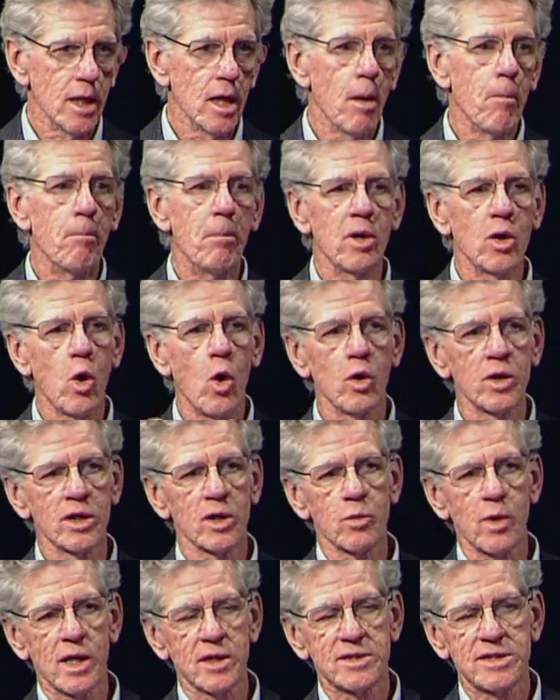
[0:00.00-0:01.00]
but only
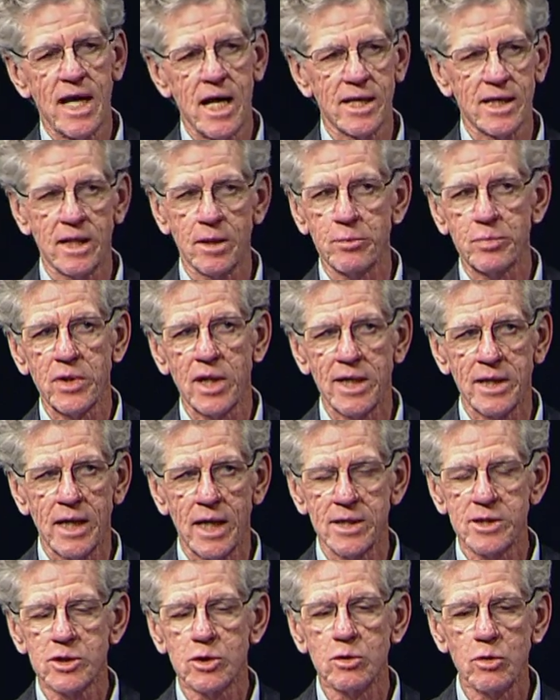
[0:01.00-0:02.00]
around town. I didn't play in high
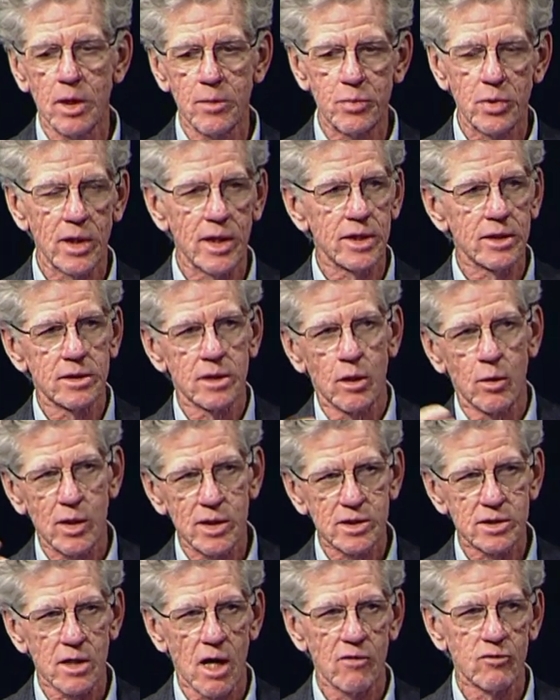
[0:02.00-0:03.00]
school. I played, at
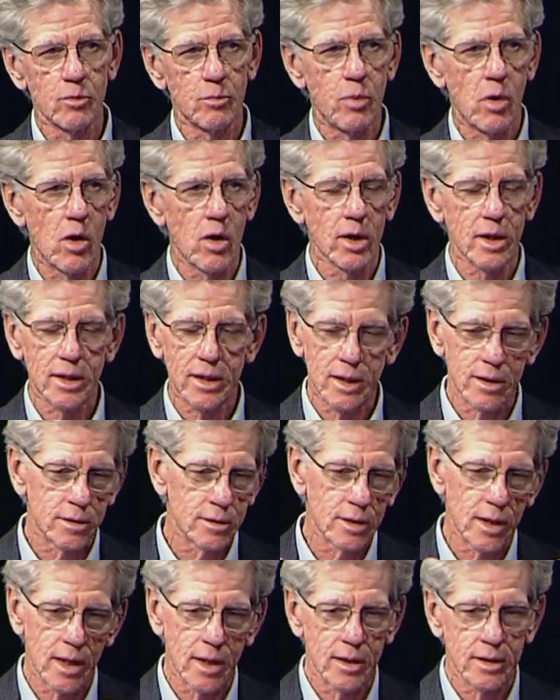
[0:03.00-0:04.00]
Salvo Park and
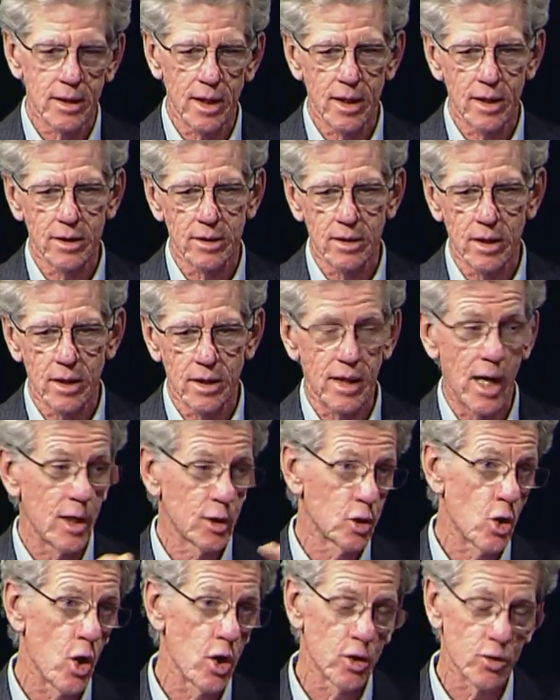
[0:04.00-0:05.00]
at
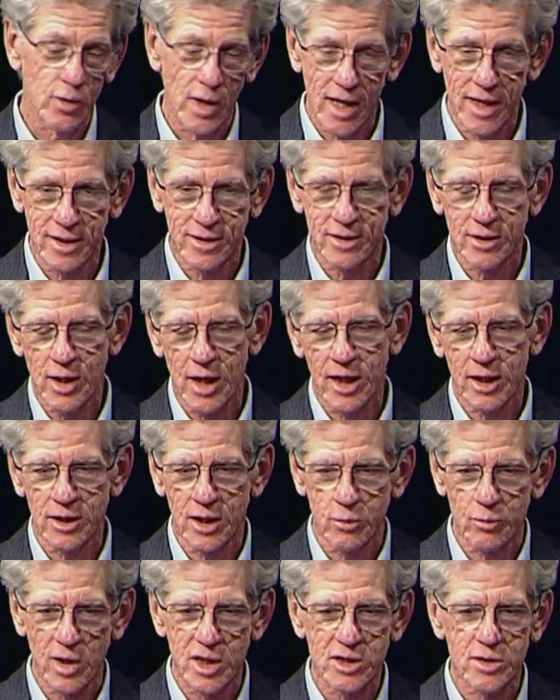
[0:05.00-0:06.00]
Carteret and
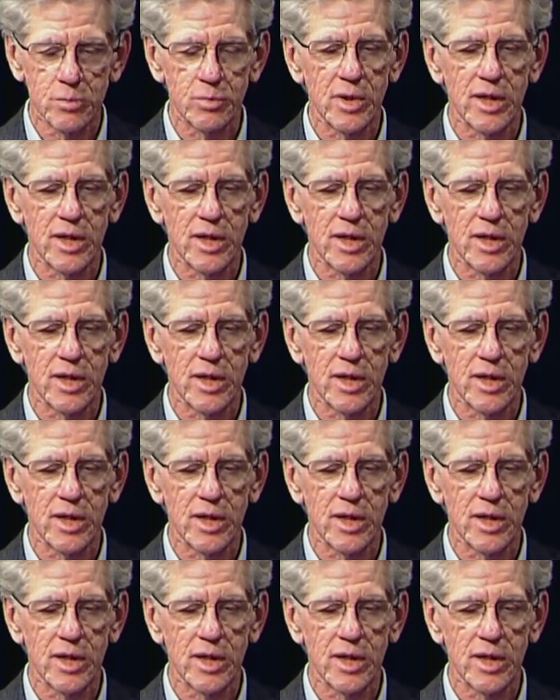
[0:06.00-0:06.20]
Glen Ridge and